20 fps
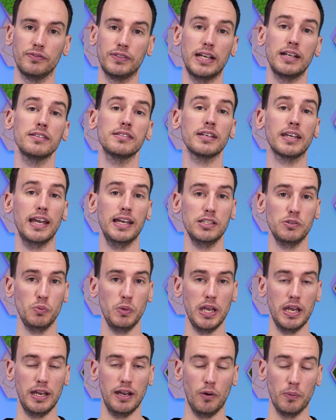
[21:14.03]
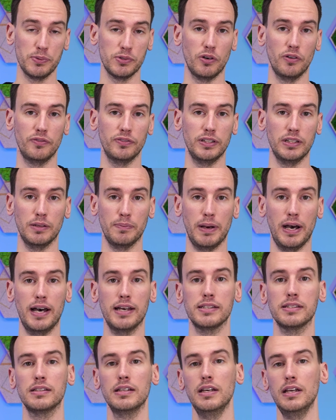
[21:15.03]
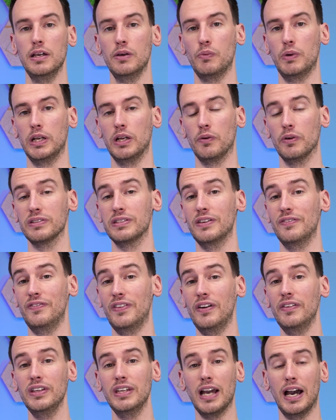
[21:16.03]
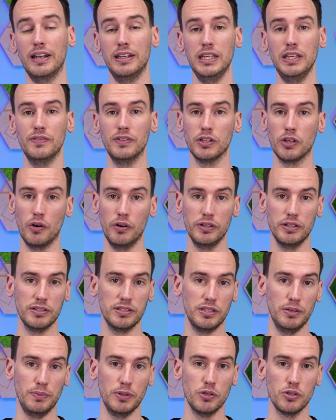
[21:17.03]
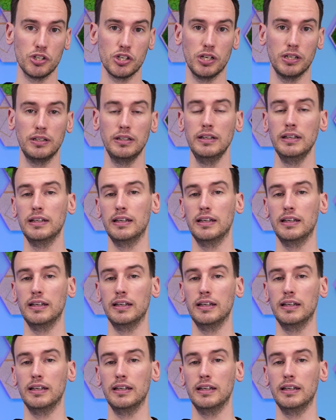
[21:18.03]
That is a case we observed in the past when there was a very uneven current distribution